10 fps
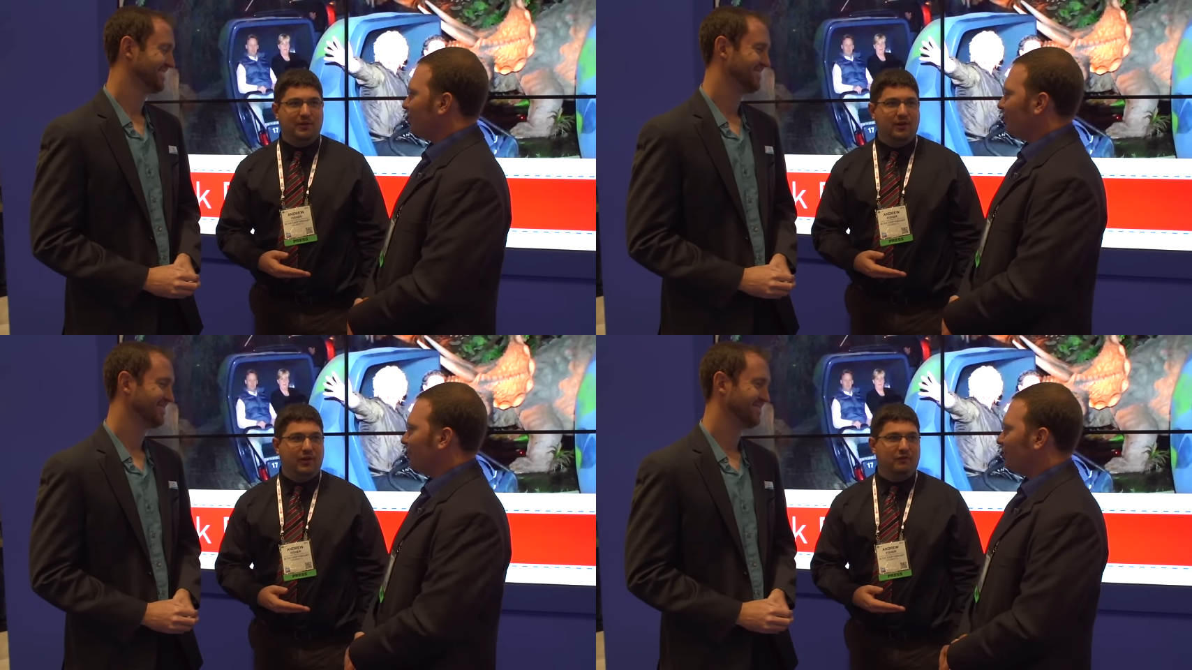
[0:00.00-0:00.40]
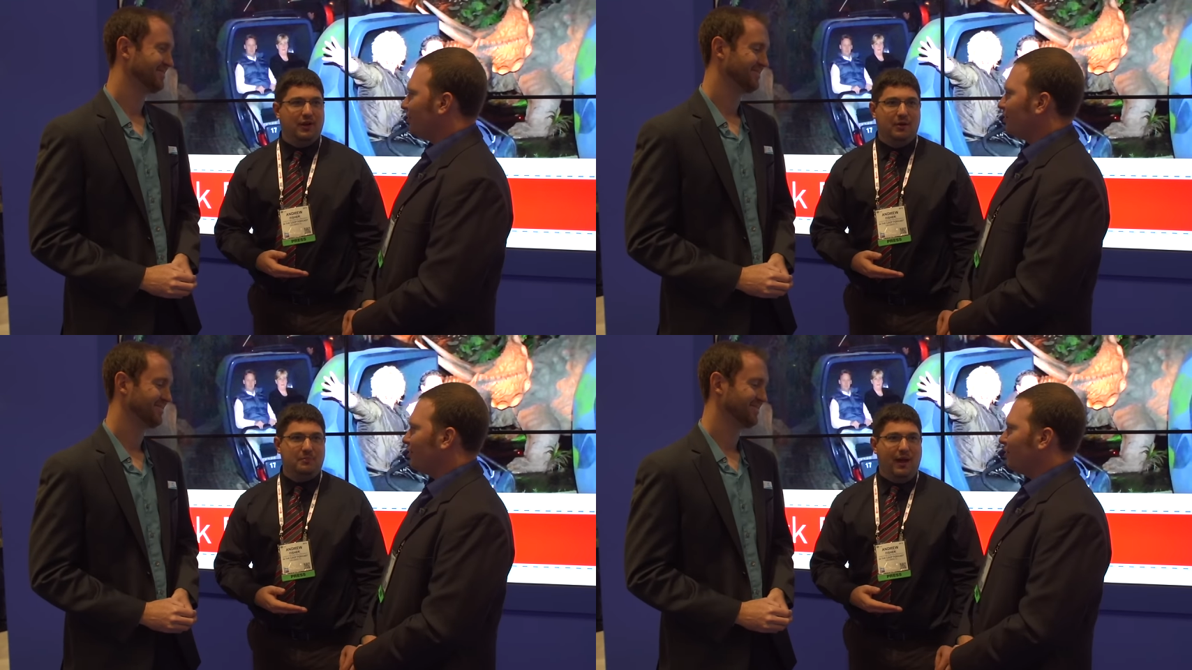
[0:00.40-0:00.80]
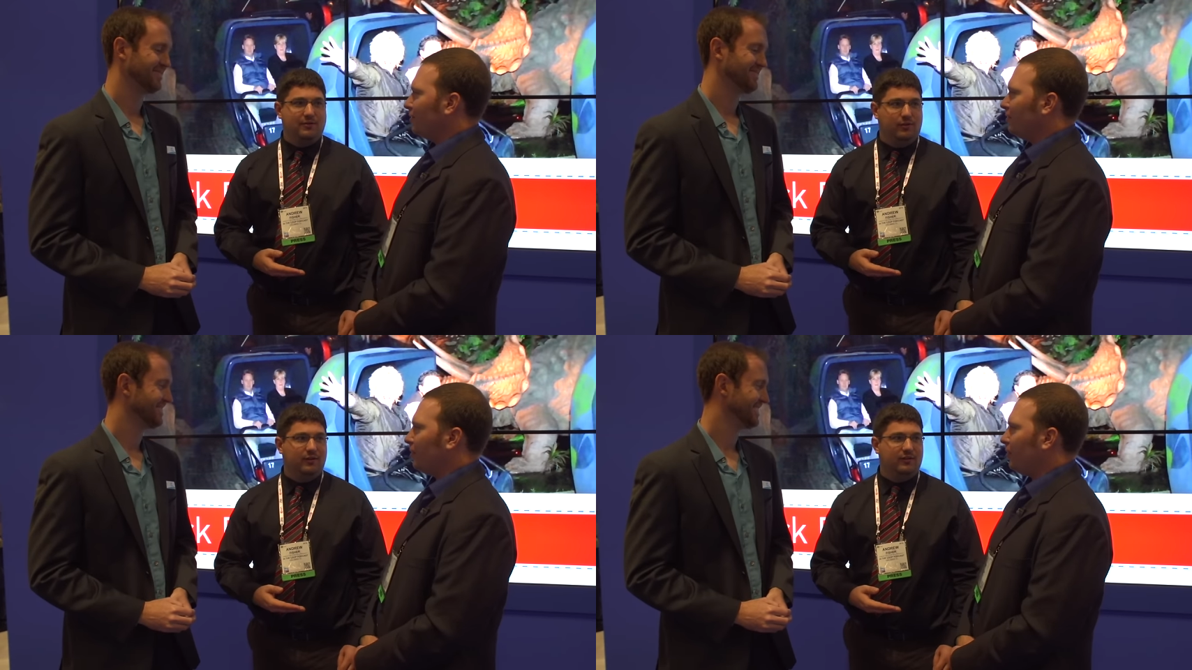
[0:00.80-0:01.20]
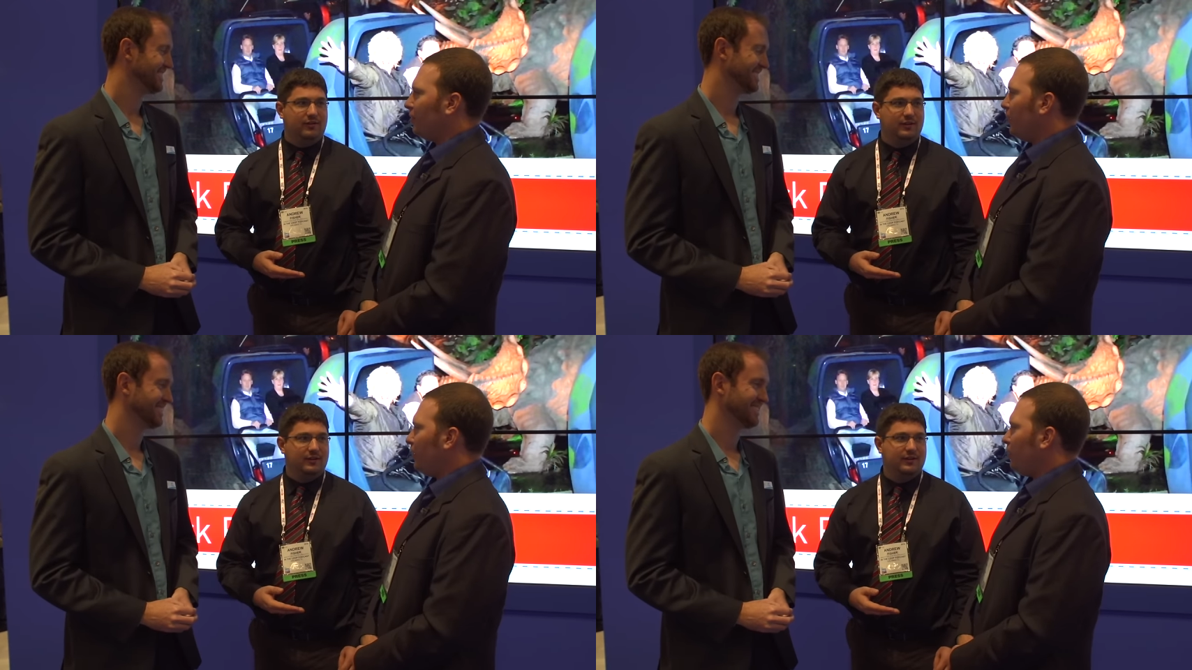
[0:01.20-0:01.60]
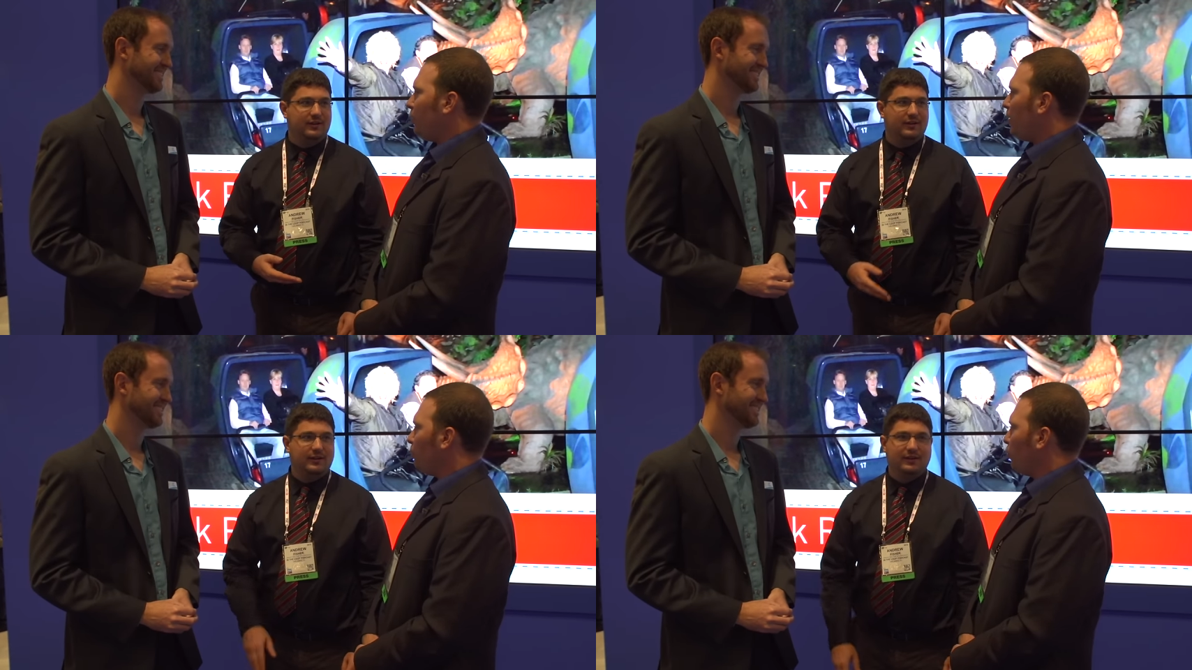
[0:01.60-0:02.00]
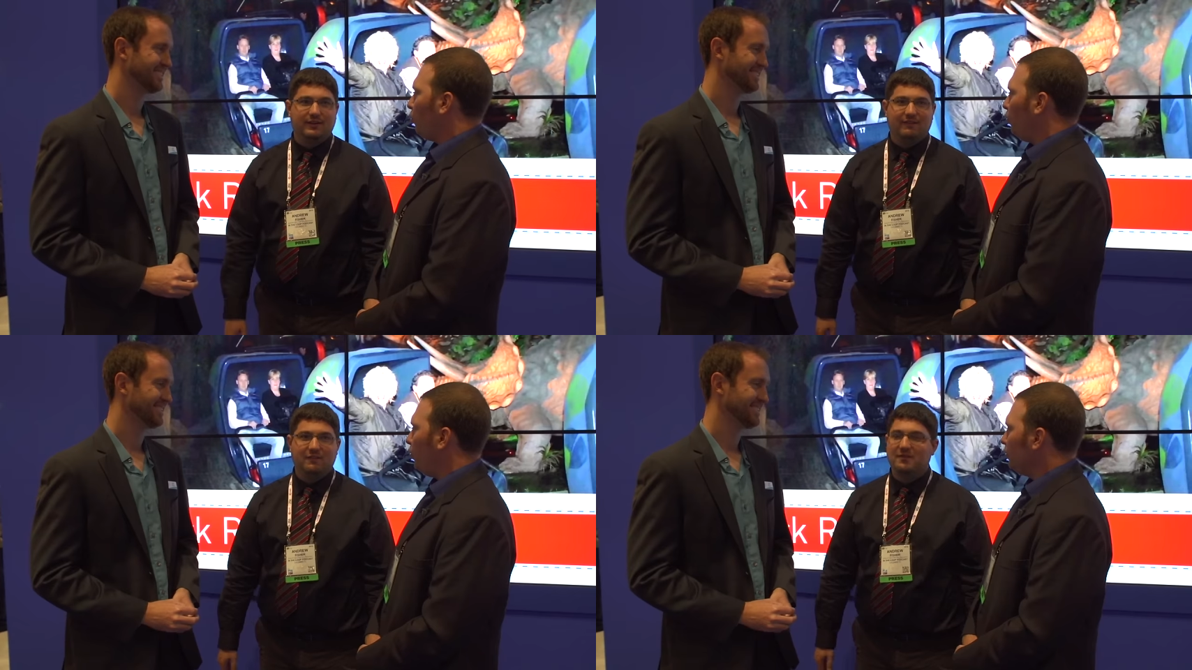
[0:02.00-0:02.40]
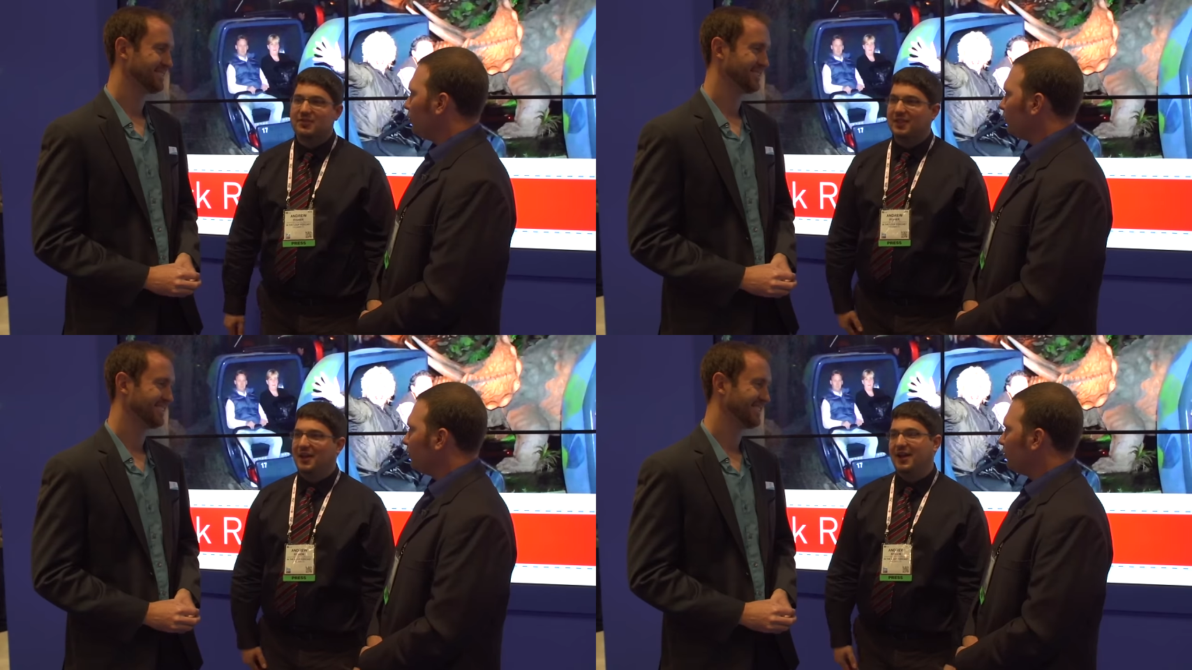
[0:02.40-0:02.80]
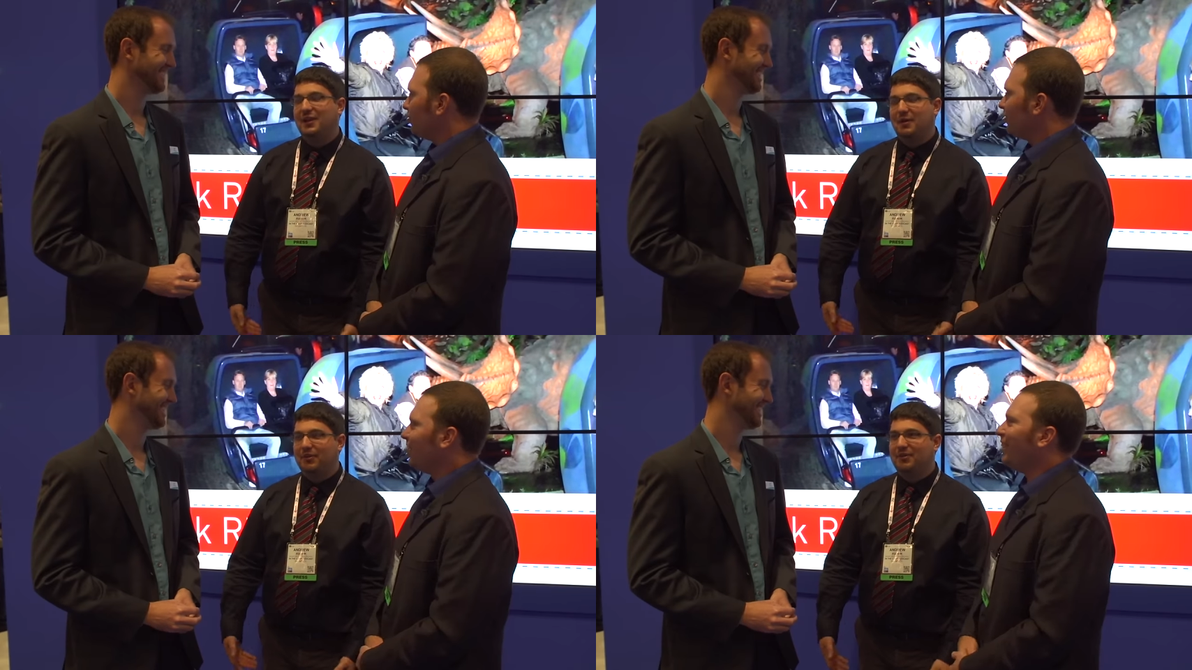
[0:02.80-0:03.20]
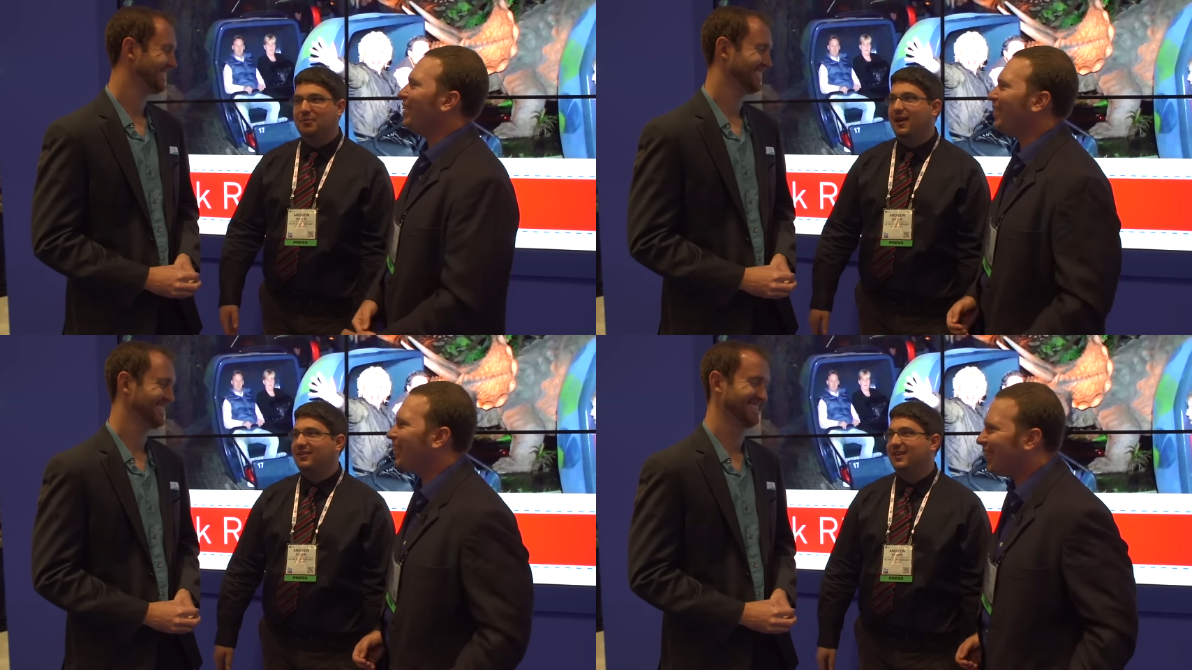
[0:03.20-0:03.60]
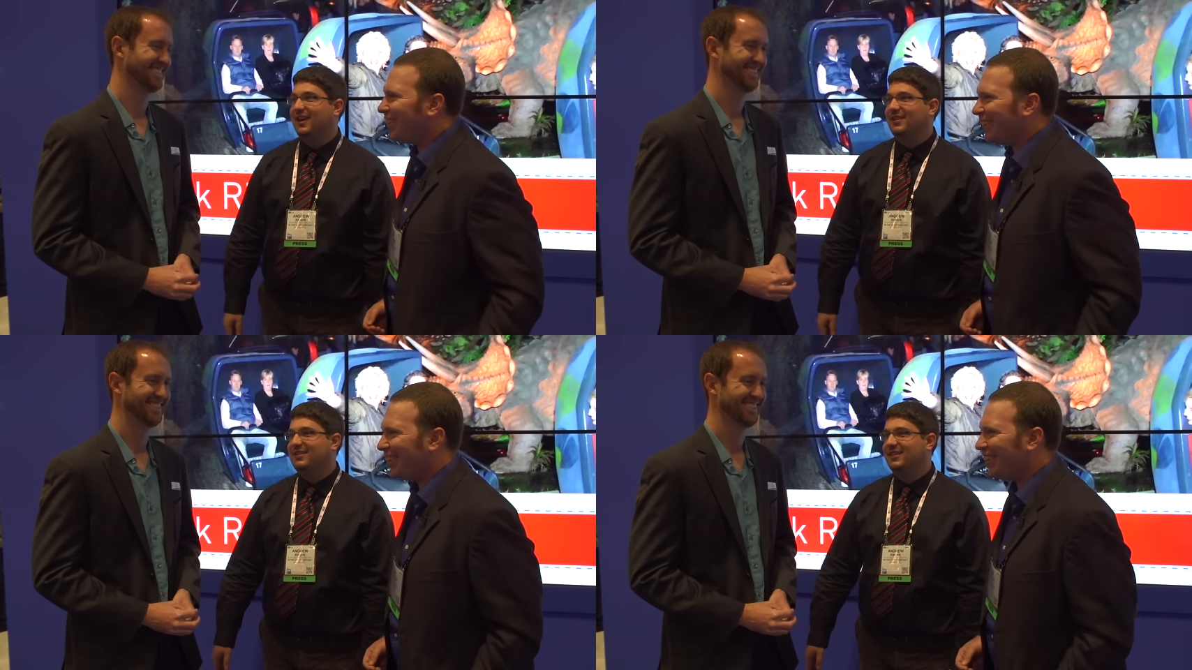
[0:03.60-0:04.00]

Speaker 1: about the lift going backwards. Then you can't get more than one. I only got one surprise, I guess.